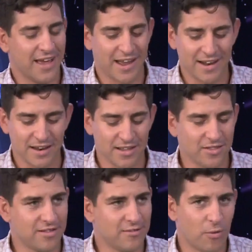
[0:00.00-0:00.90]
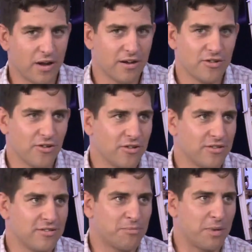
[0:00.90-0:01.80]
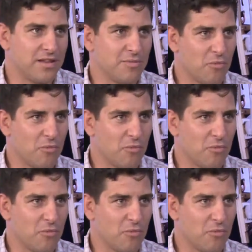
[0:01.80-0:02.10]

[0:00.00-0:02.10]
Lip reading: And why are not spending